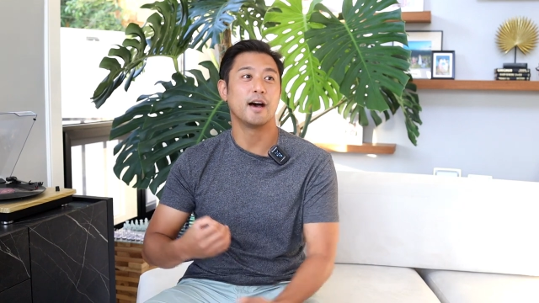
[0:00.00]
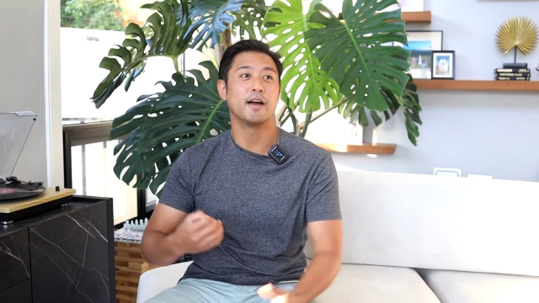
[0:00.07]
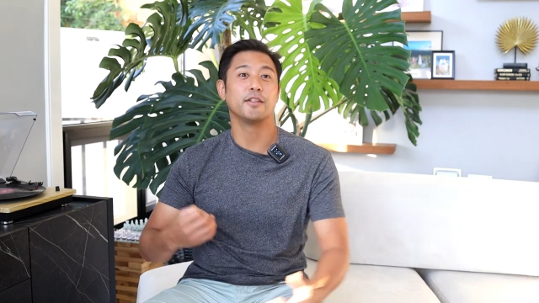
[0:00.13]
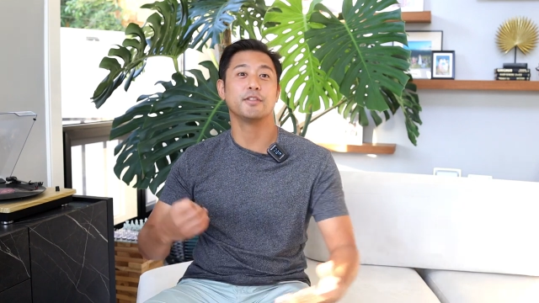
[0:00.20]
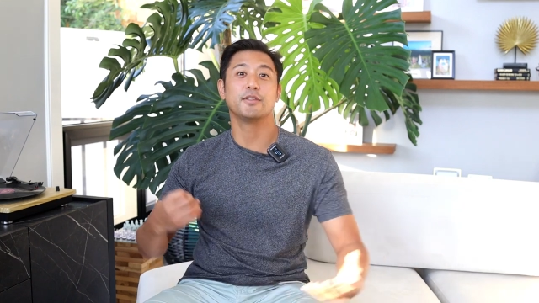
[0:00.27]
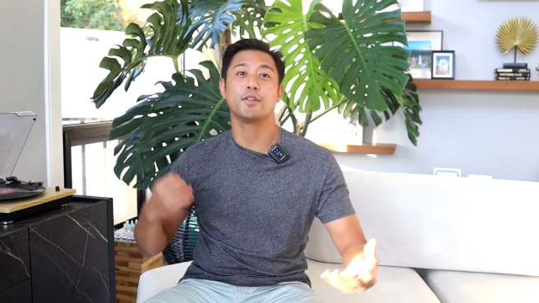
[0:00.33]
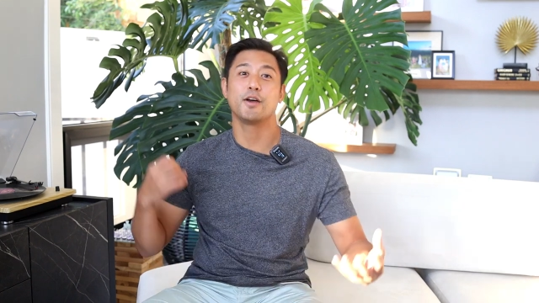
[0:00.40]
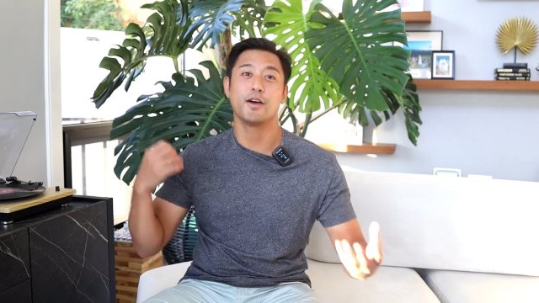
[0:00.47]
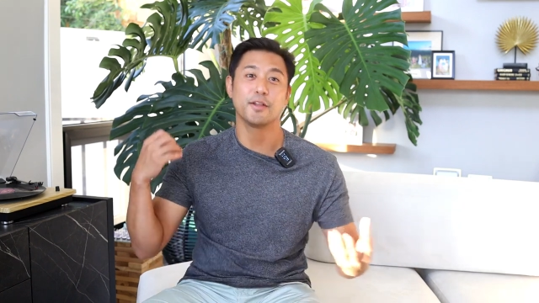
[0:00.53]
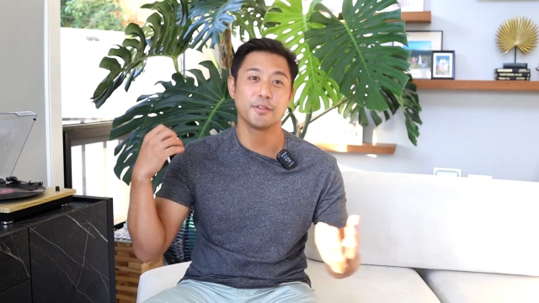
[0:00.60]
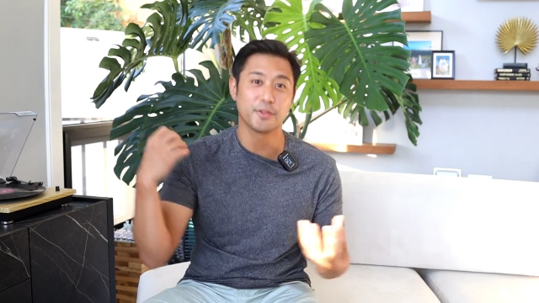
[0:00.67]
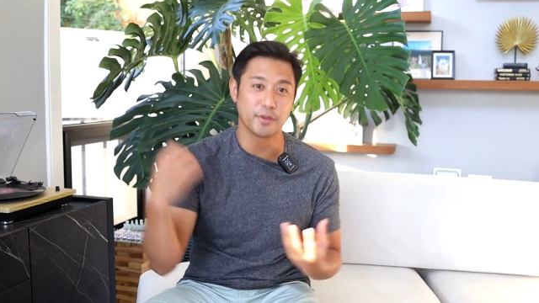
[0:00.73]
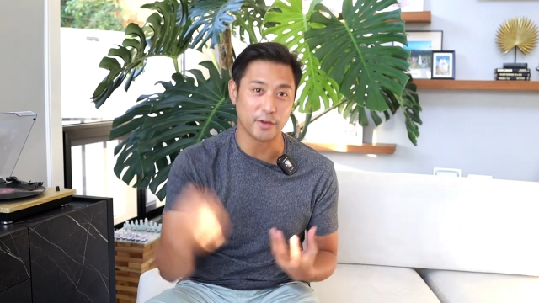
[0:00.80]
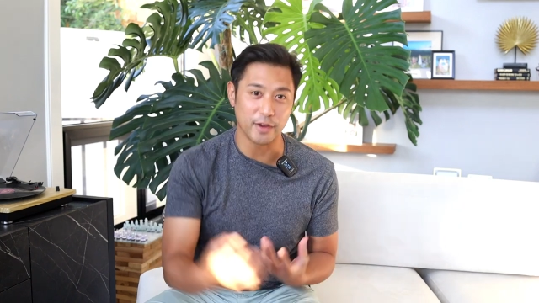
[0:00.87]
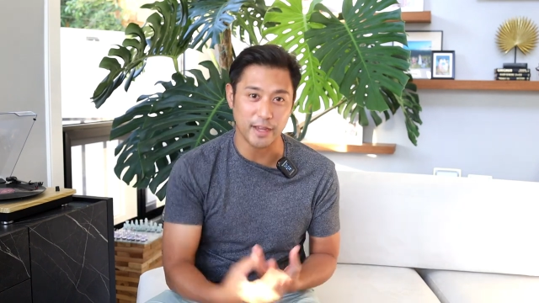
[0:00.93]

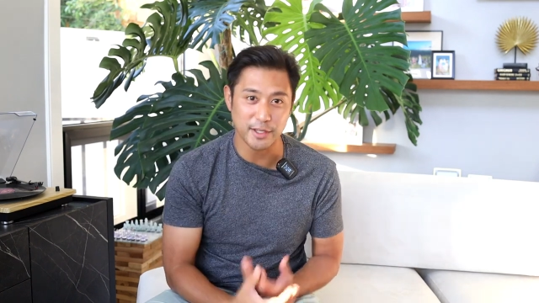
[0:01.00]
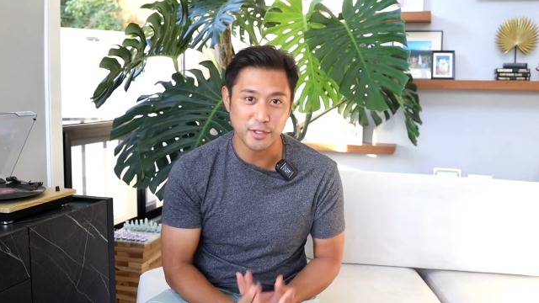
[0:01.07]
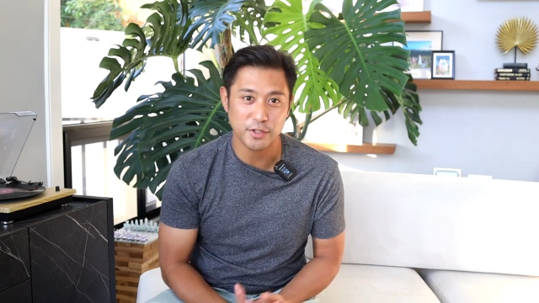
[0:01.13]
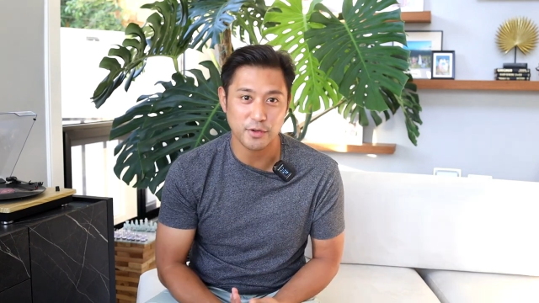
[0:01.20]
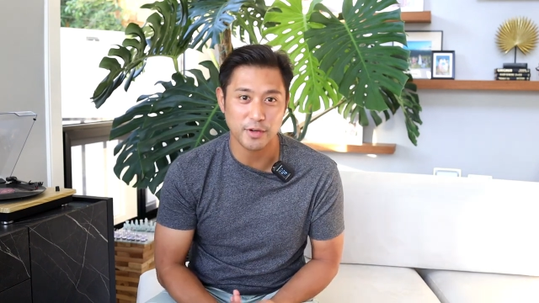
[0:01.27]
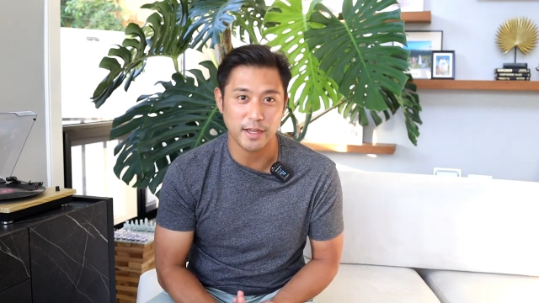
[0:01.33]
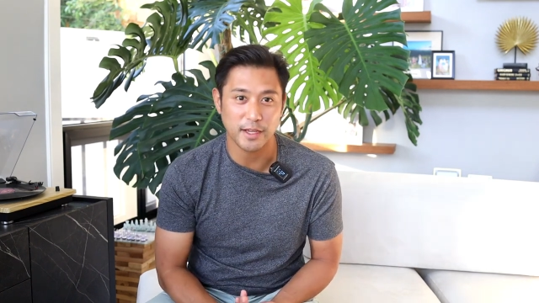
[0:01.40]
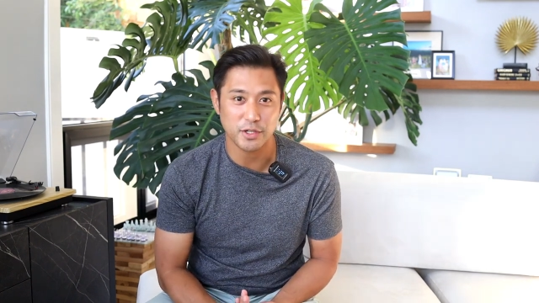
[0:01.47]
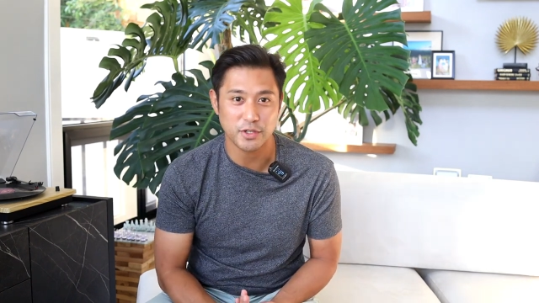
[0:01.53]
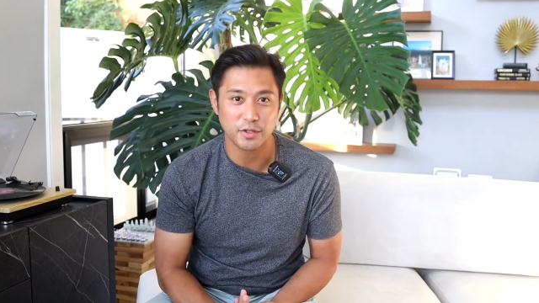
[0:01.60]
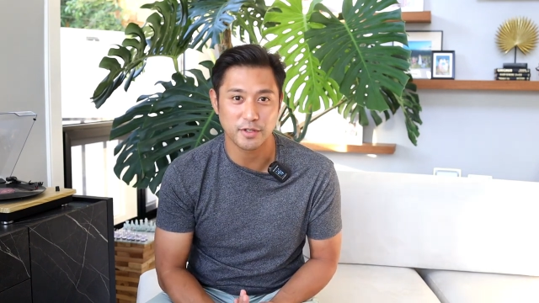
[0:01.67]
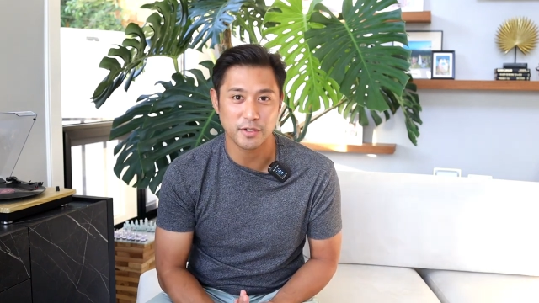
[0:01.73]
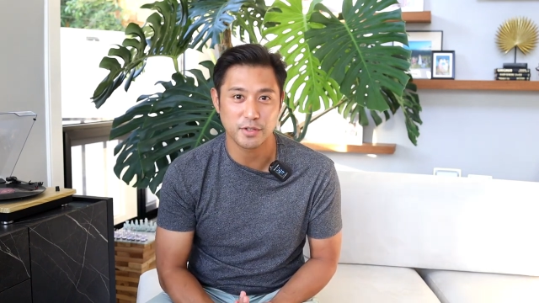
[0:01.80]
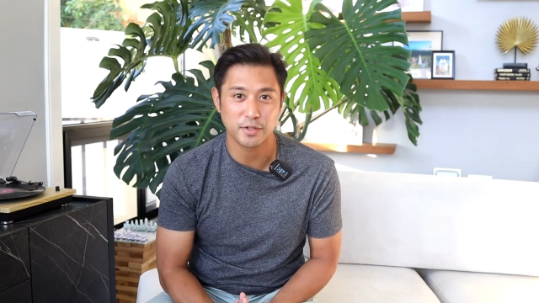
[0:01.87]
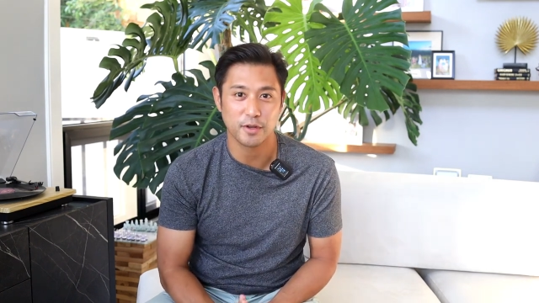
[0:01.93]
another
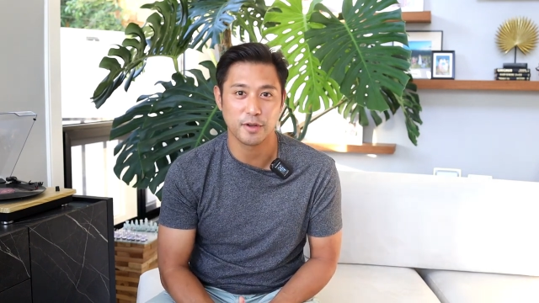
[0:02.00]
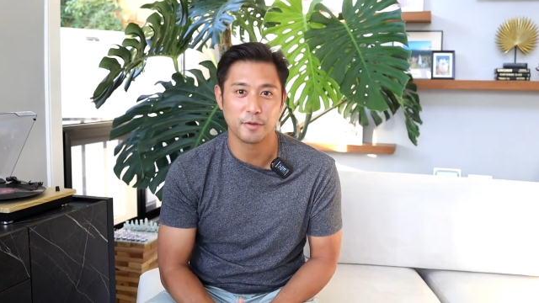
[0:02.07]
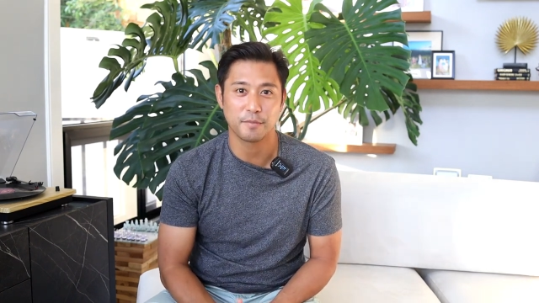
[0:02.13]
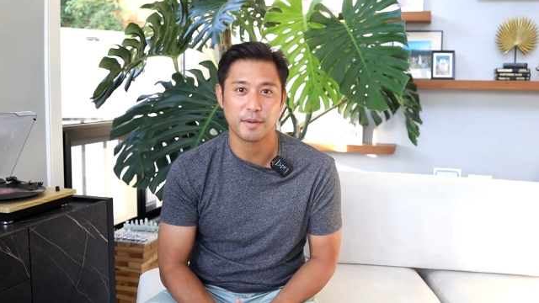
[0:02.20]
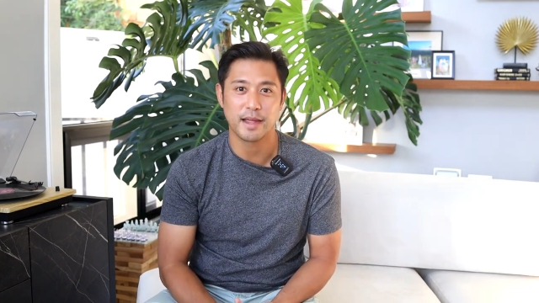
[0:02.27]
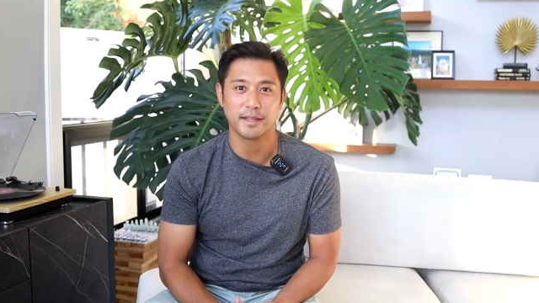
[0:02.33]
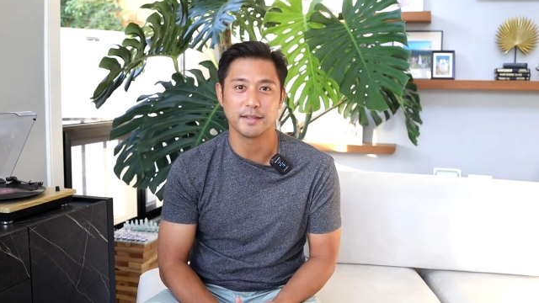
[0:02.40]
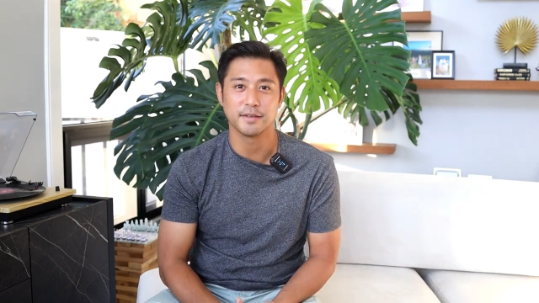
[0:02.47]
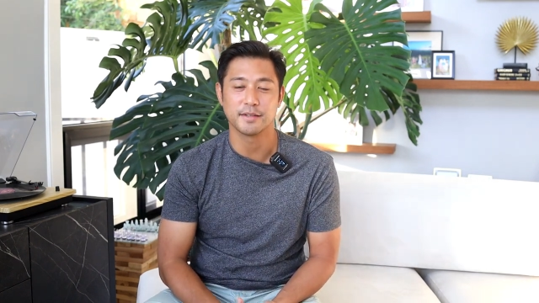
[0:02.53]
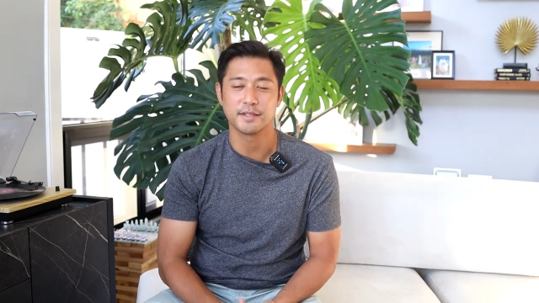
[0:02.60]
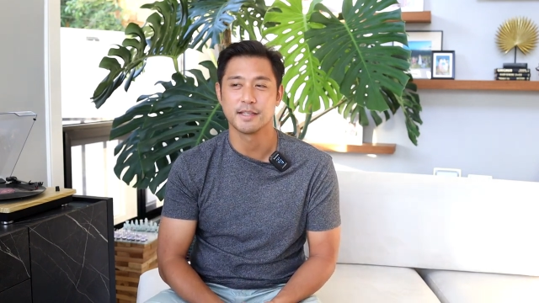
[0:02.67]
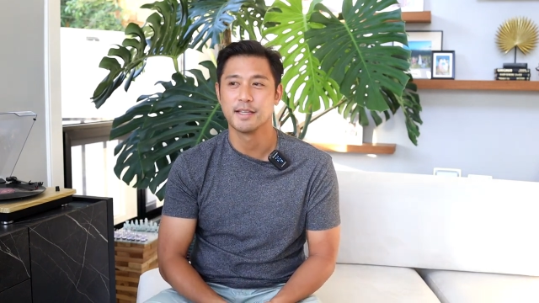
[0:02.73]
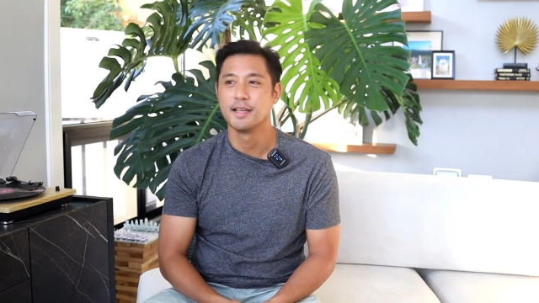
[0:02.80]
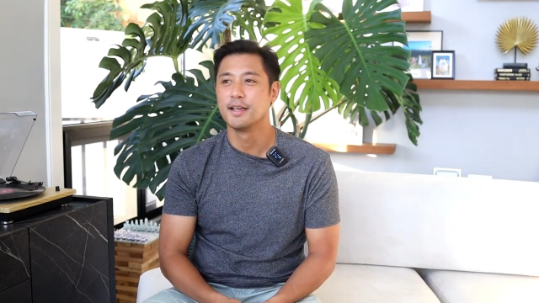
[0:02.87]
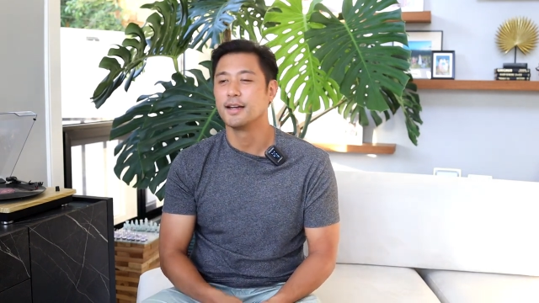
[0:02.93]
installation ng solar
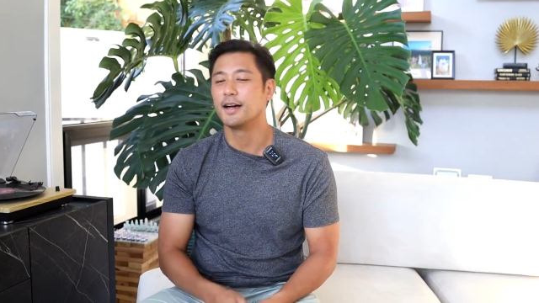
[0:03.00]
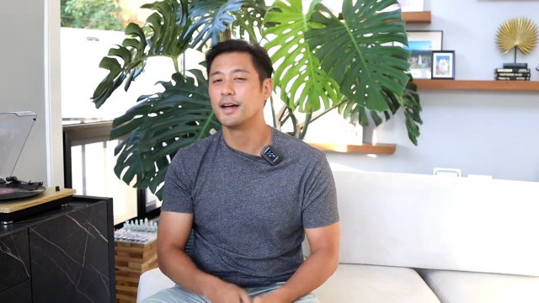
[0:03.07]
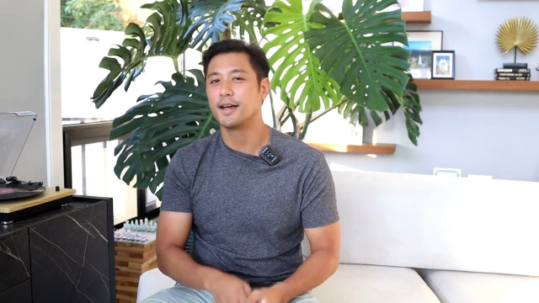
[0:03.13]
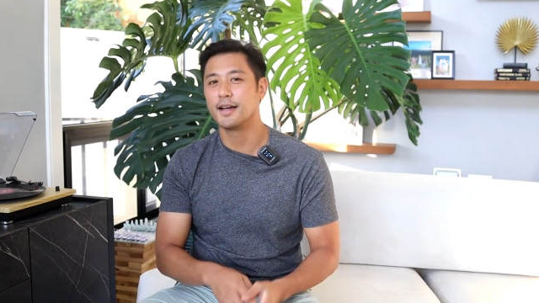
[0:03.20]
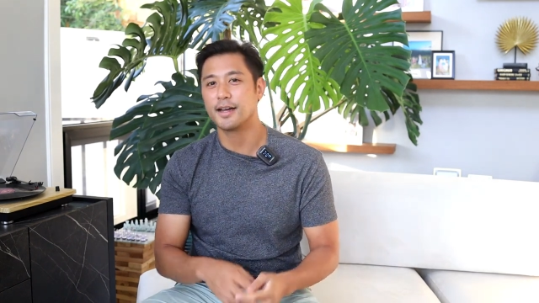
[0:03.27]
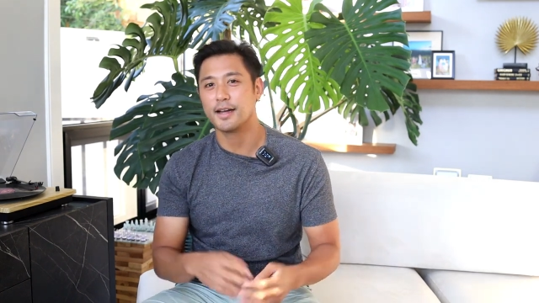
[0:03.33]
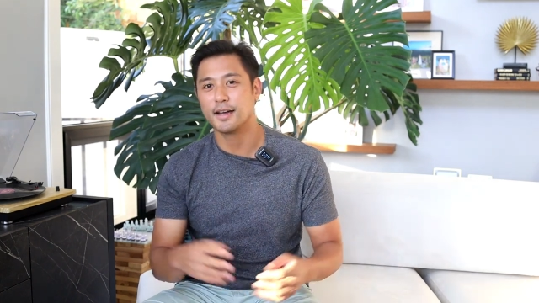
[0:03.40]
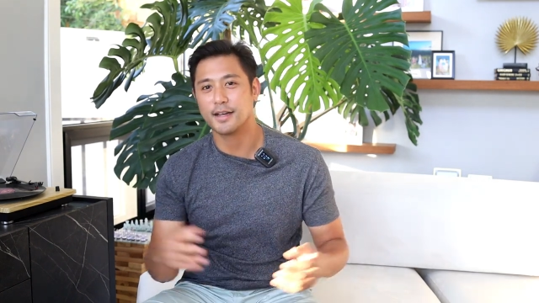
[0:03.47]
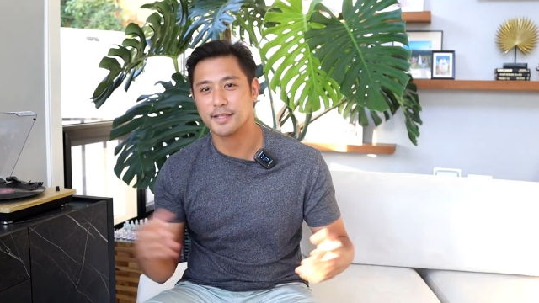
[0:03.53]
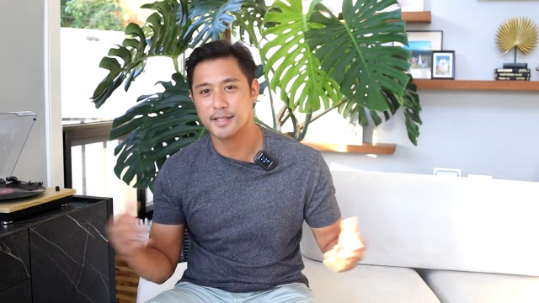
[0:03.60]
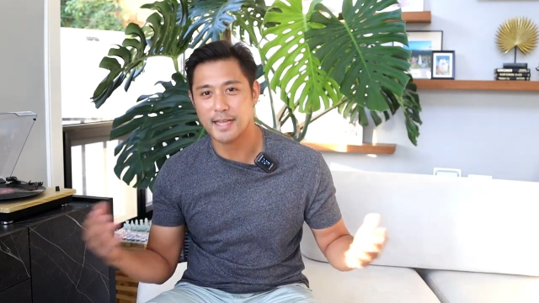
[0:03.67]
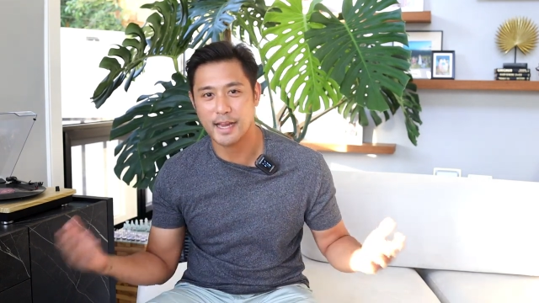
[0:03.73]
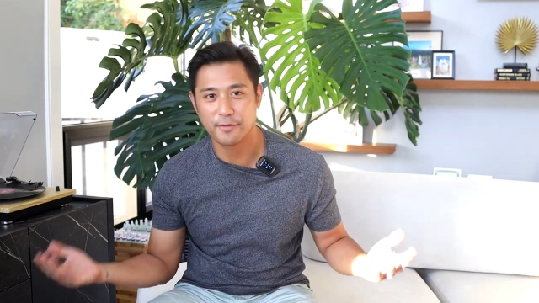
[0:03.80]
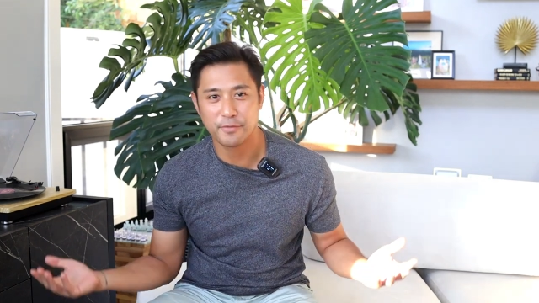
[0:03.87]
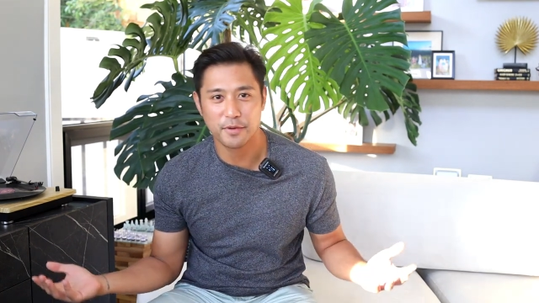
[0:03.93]
panels.
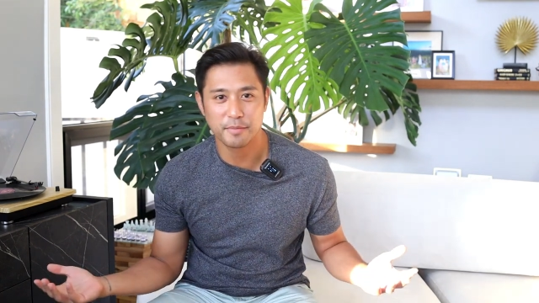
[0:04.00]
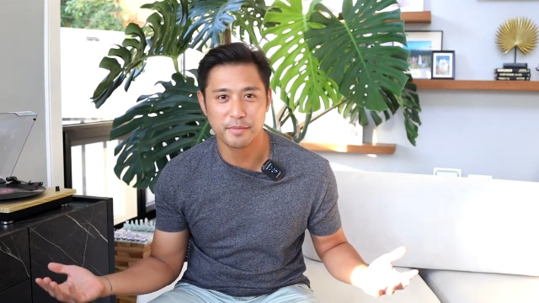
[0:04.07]
Aside